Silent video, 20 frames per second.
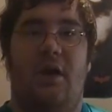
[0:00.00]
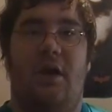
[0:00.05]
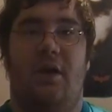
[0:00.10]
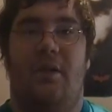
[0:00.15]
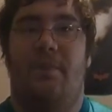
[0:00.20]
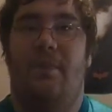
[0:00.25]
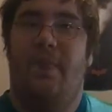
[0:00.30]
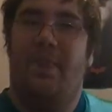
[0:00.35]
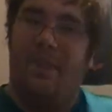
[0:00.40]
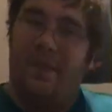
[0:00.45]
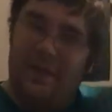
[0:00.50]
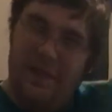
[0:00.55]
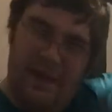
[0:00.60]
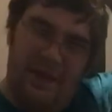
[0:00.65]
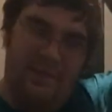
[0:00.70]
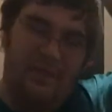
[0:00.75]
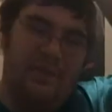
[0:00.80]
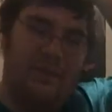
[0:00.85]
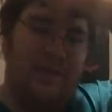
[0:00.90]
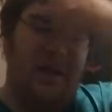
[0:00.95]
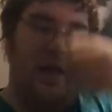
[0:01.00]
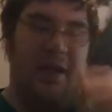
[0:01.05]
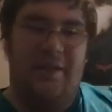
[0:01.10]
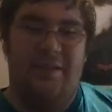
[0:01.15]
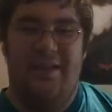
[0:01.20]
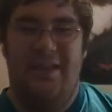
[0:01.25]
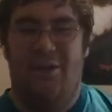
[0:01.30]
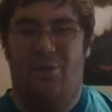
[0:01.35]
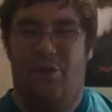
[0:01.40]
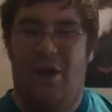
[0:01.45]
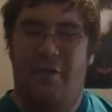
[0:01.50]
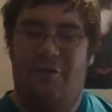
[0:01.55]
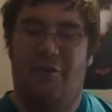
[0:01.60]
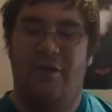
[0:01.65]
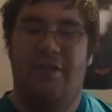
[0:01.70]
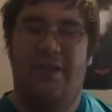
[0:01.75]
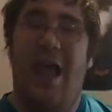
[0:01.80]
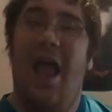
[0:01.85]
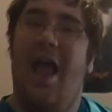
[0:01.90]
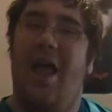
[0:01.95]
It's not as
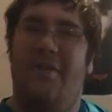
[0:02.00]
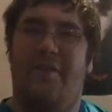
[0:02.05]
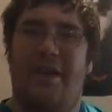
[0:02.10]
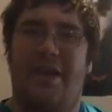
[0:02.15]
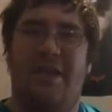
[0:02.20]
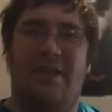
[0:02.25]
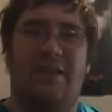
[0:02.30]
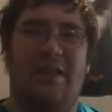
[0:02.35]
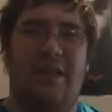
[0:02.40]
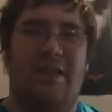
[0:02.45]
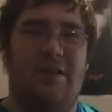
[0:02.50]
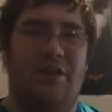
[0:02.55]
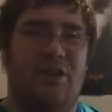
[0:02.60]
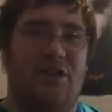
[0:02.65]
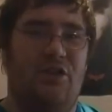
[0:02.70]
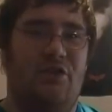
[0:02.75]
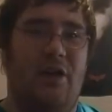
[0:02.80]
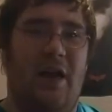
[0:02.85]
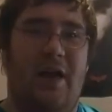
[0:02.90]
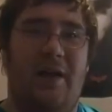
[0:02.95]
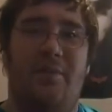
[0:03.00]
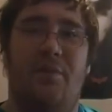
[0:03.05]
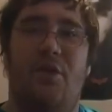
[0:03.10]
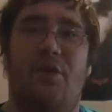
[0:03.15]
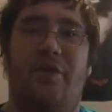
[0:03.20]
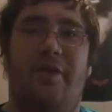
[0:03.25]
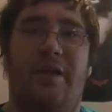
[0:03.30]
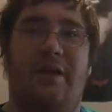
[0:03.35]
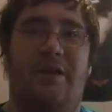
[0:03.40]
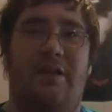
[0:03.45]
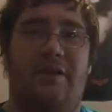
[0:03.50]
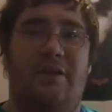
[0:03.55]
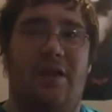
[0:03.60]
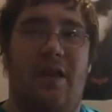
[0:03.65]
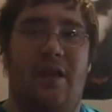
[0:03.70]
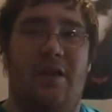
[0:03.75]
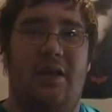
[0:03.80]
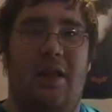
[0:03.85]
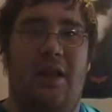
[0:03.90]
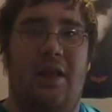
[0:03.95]
reference heavy as the Shrek movies. It's
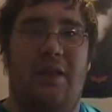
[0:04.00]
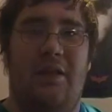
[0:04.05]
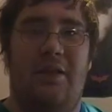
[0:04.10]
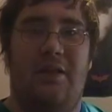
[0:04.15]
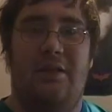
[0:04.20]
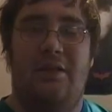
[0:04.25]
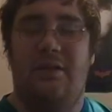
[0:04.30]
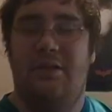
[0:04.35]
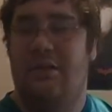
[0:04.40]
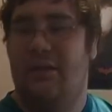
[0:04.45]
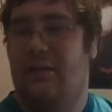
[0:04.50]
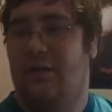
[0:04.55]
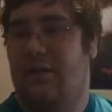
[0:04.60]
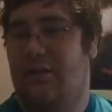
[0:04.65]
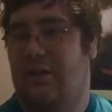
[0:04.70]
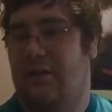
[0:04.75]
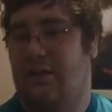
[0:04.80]
not like this